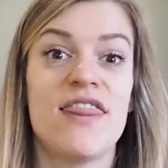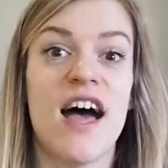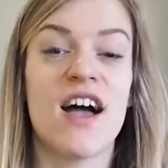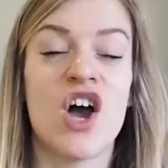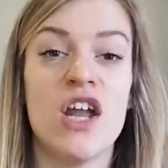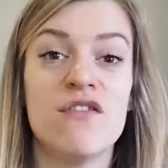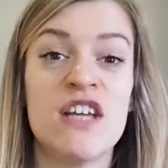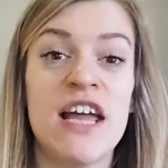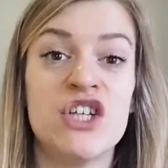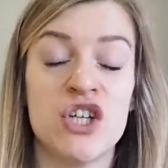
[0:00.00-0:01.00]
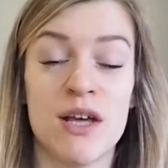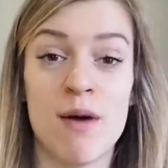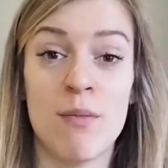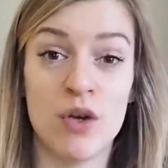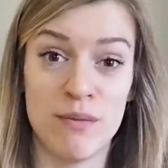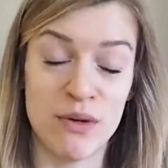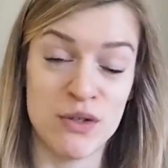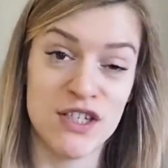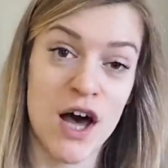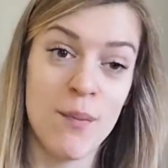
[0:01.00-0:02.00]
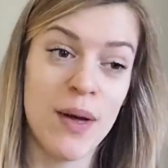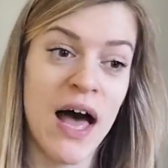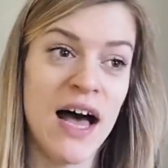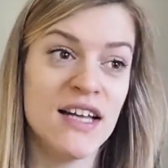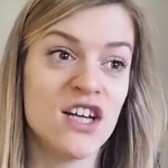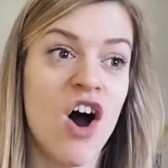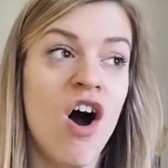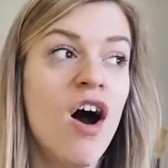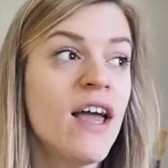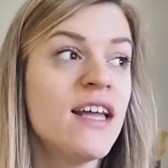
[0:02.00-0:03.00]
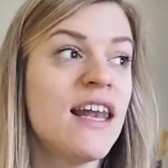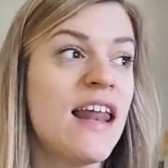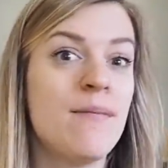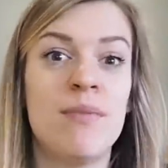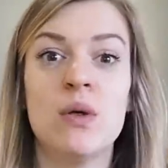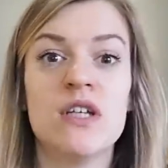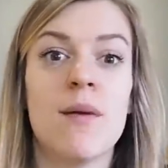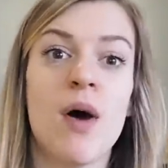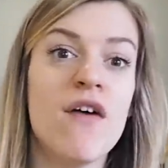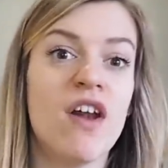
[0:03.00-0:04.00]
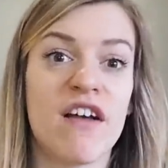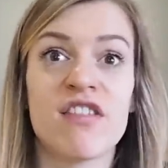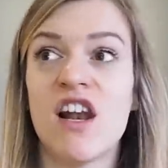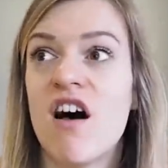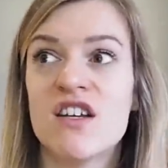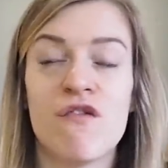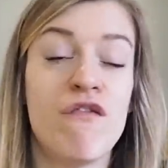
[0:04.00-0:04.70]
that kind of tension that my body builds up. And I had let it build up over like the last